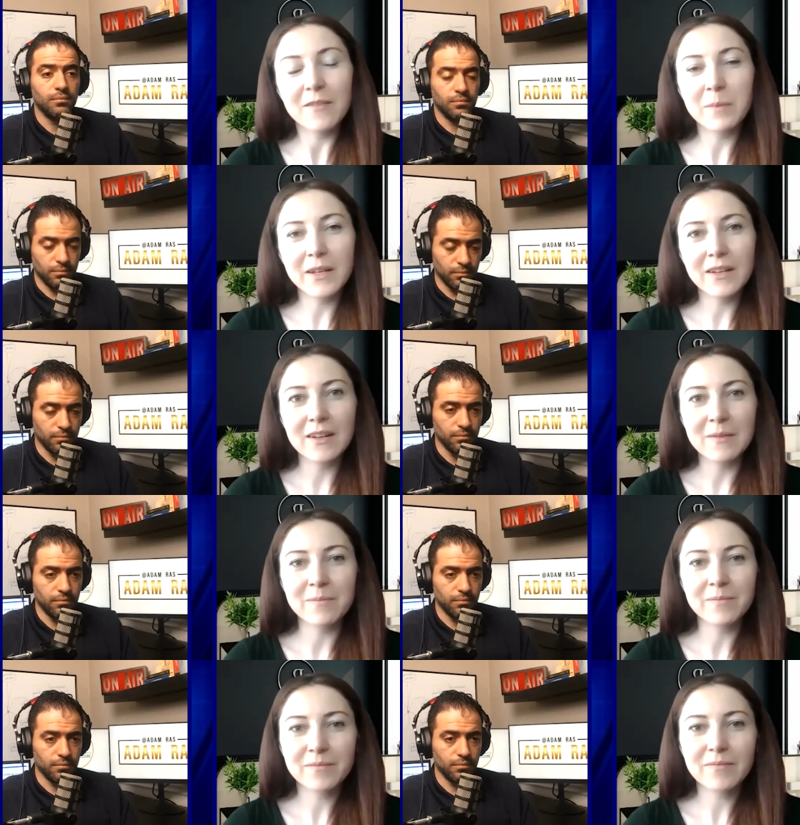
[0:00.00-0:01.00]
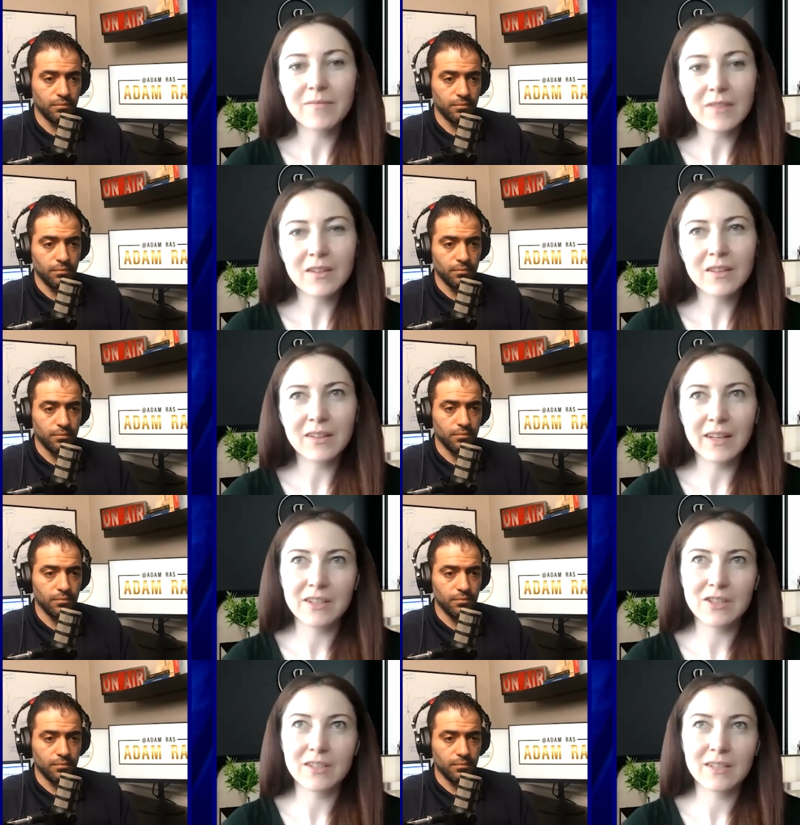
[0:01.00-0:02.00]
Speaker 1: mm. been um,
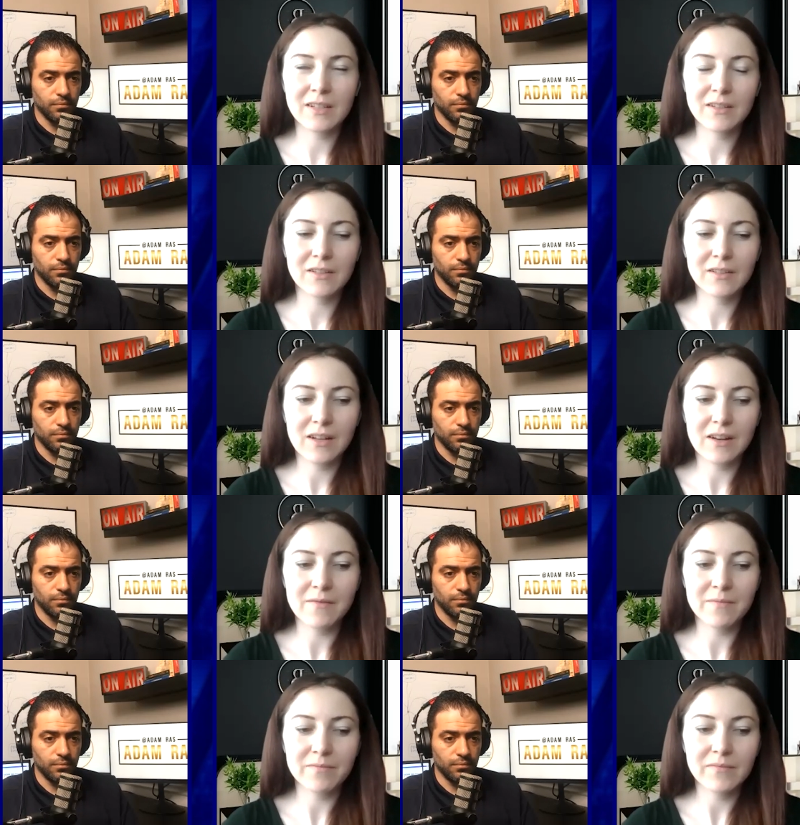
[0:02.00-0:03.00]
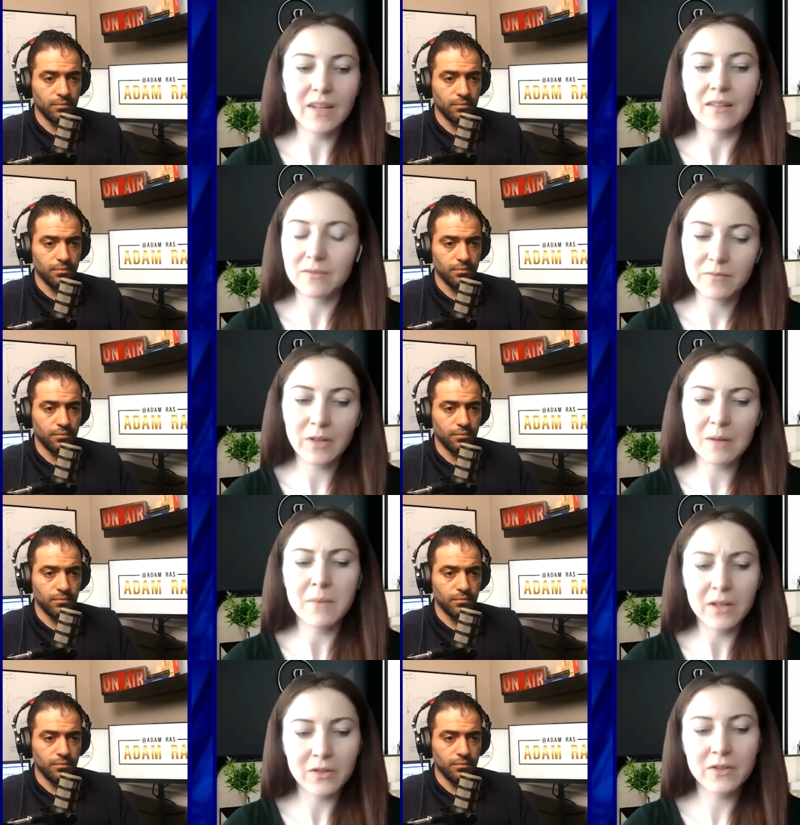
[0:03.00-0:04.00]
like just um, yeah, great
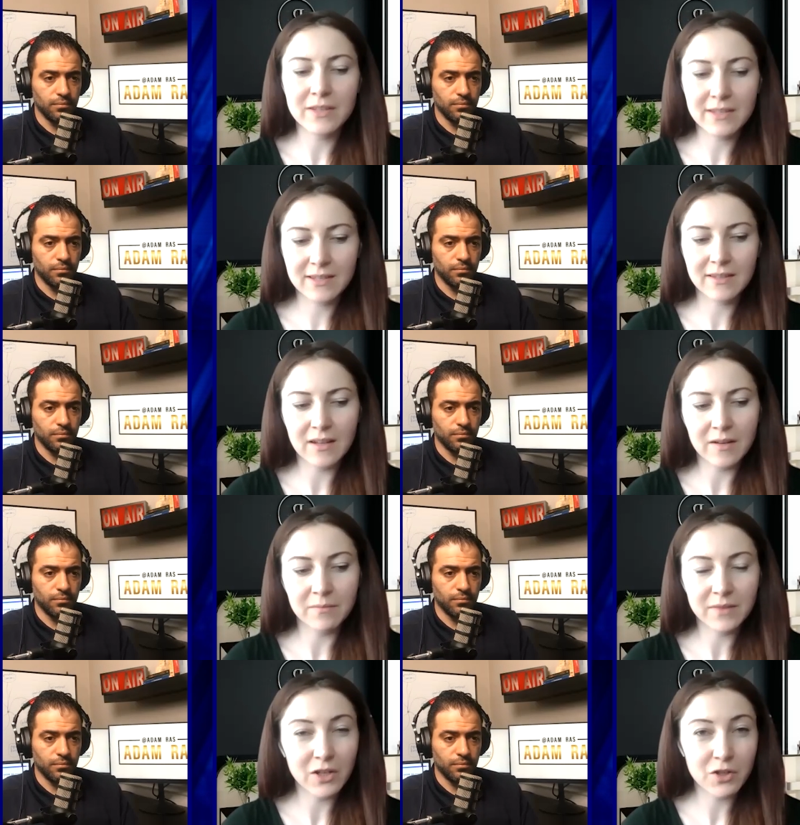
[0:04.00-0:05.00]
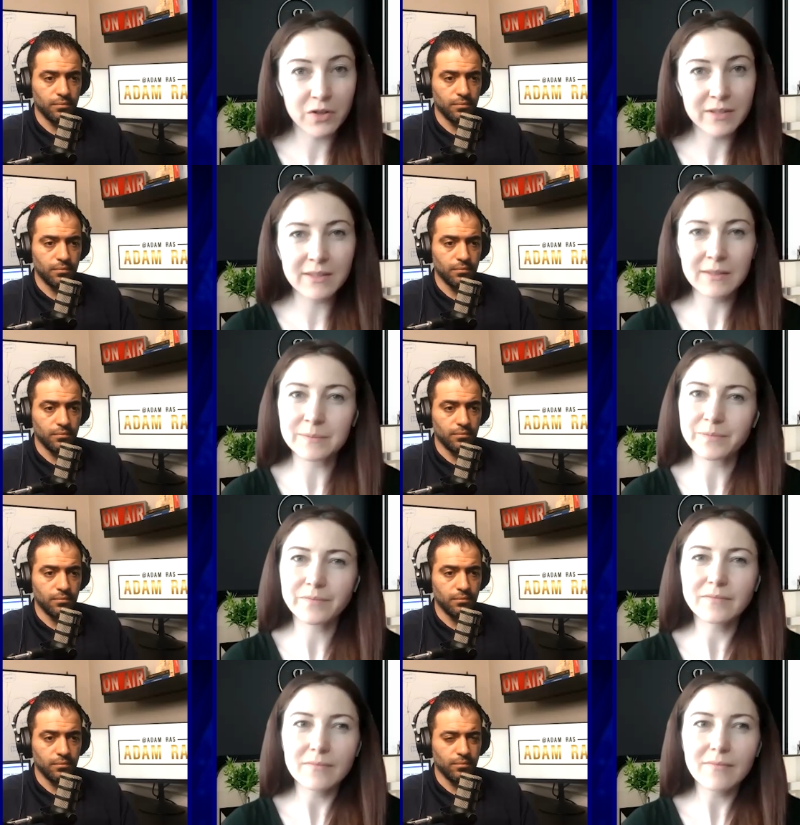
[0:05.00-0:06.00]
mentors, um, teachers.
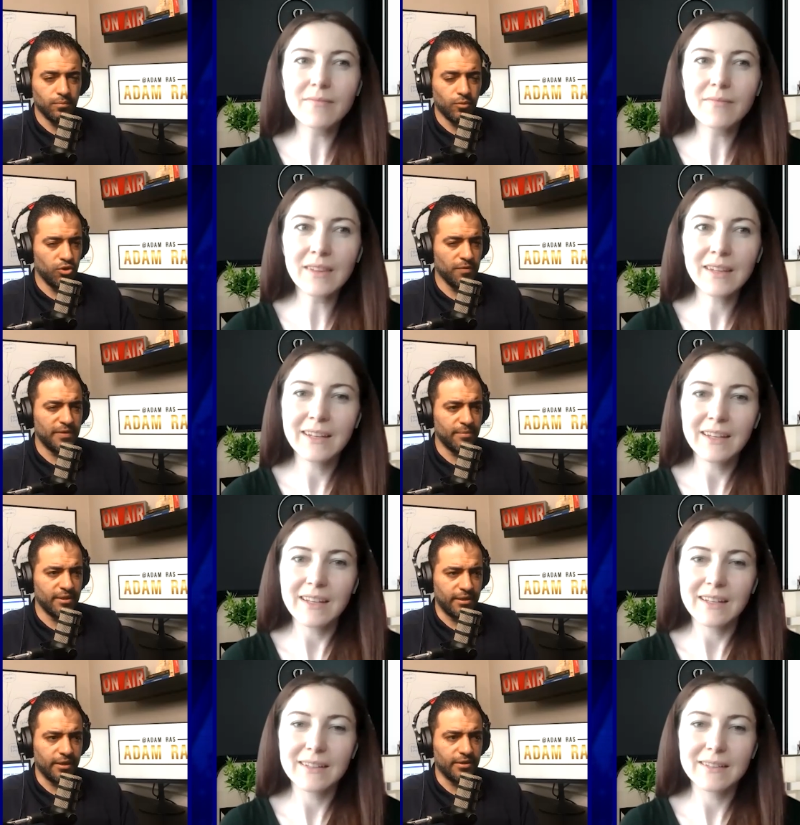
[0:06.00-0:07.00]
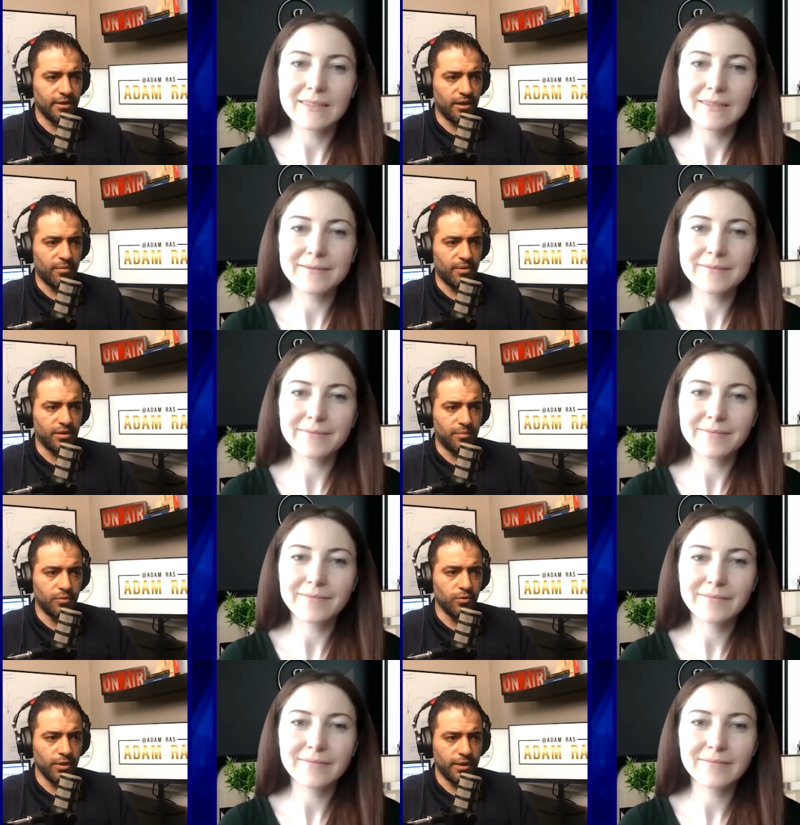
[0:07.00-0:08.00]
Speaker 2: Both of them, I think, in Alberta,
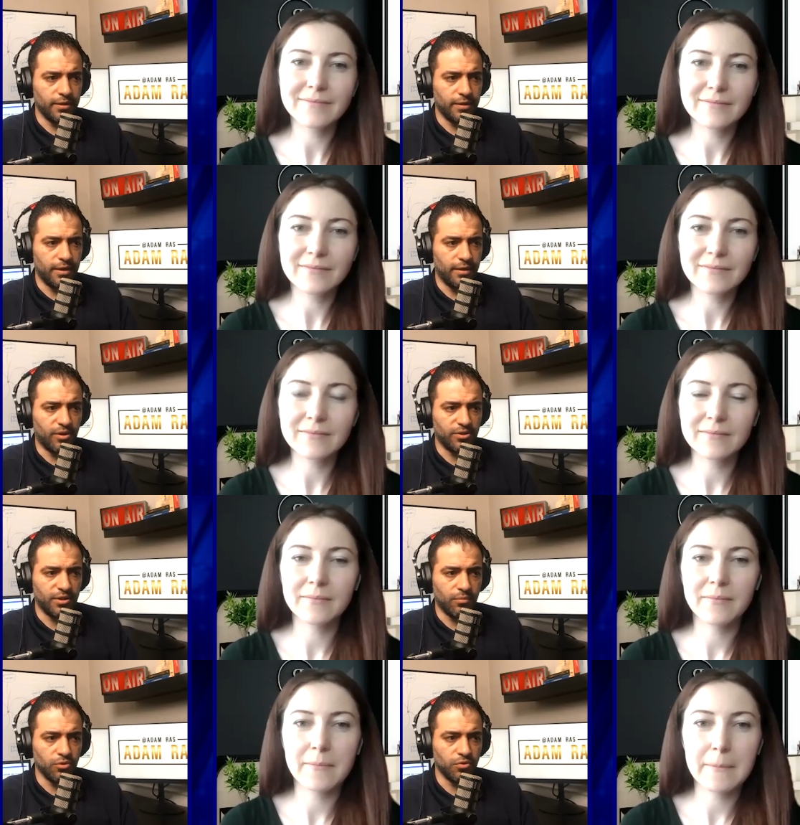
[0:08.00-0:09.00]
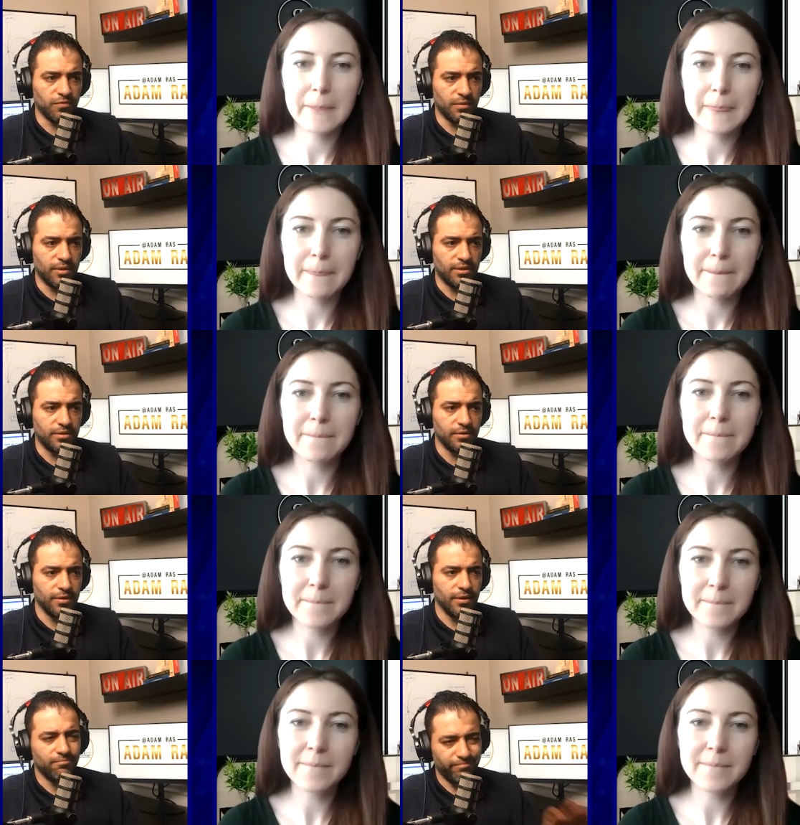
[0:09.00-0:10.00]
Paul and uh, Marcin, both of them is
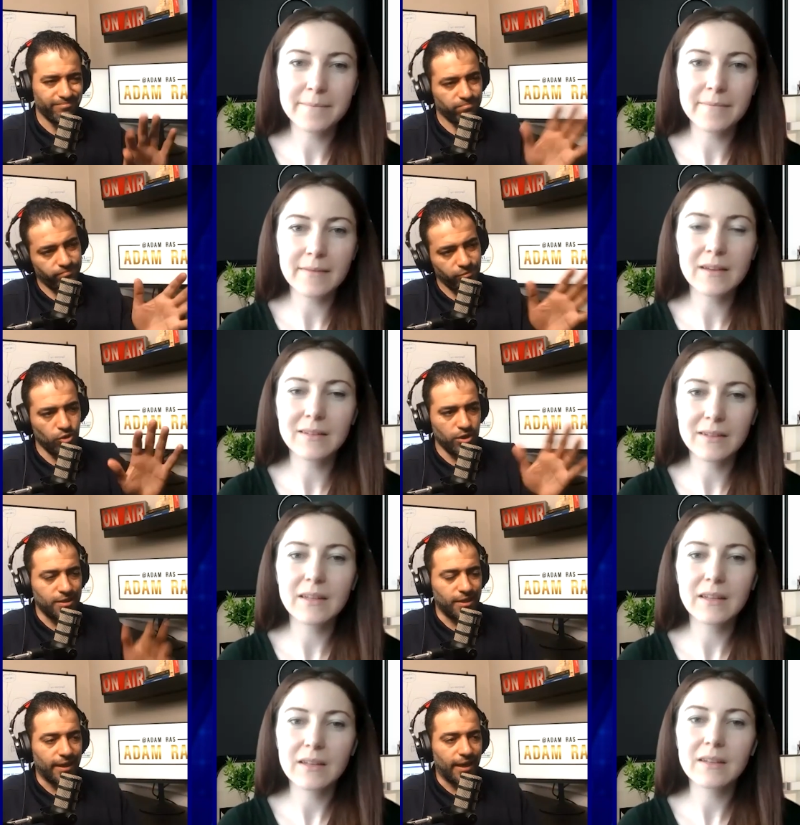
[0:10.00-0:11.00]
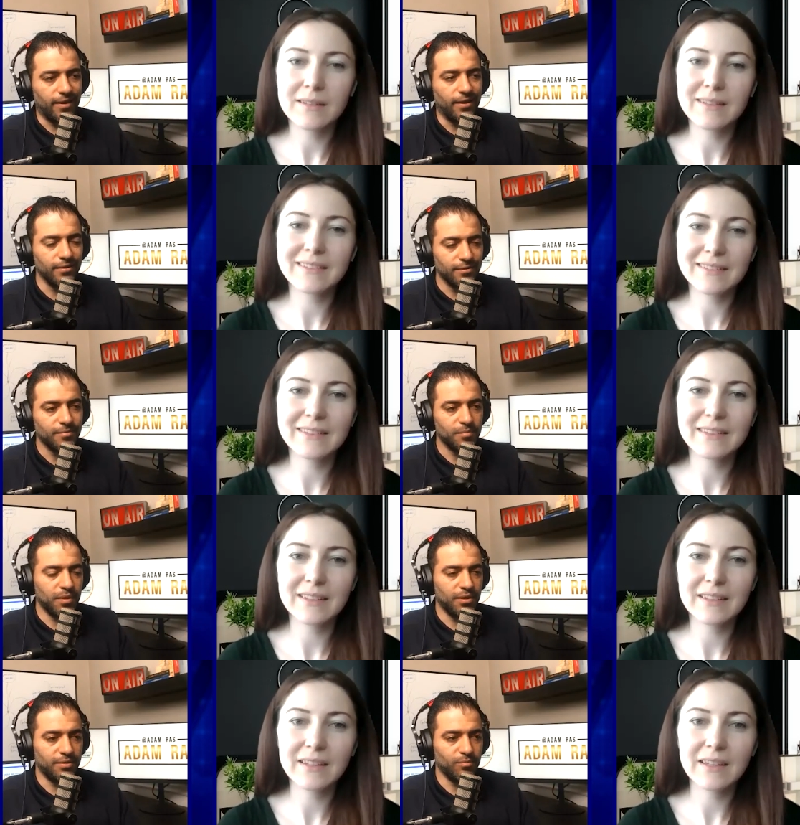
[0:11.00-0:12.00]
US and Canada, but